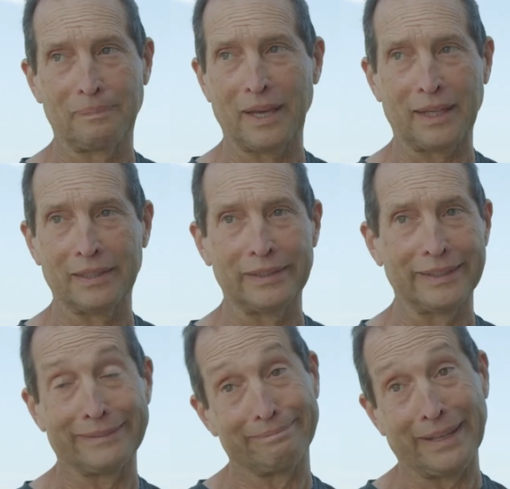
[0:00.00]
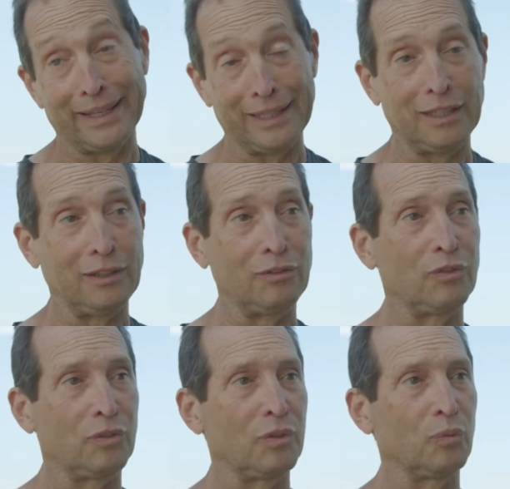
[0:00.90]
back in the 80s
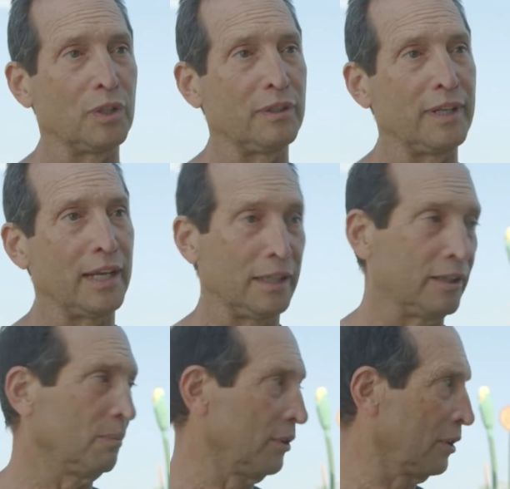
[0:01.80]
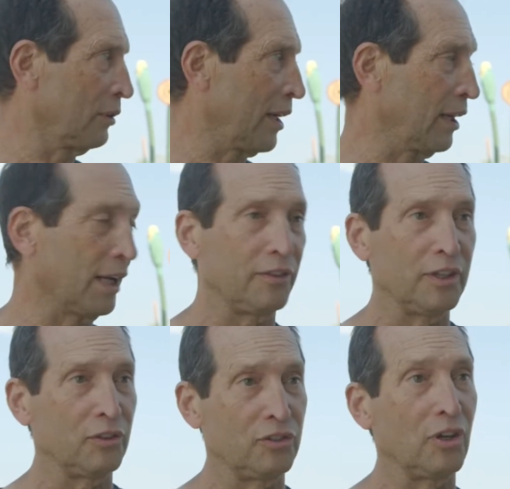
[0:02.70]
when Dan Kibler kind of got
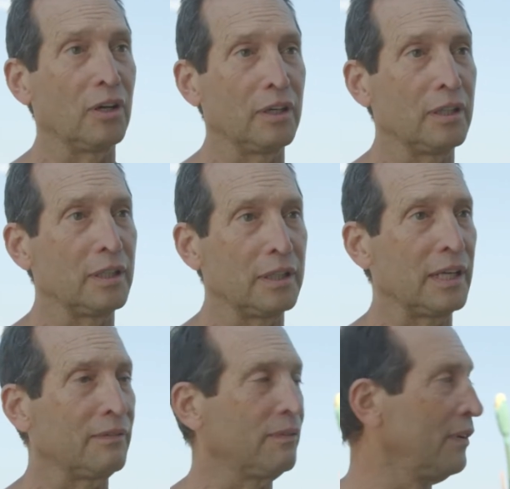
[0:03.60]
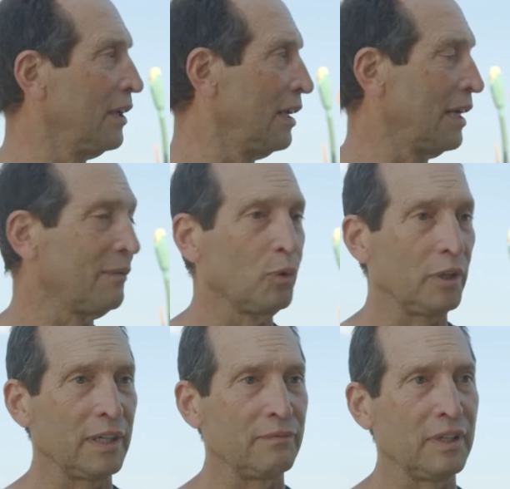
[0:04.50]
things started and have
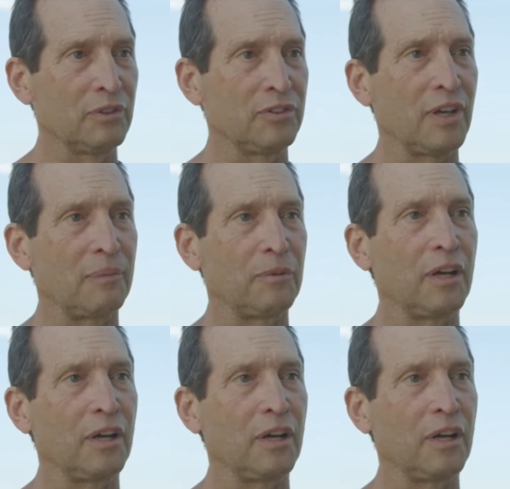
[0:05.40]
really have never stopped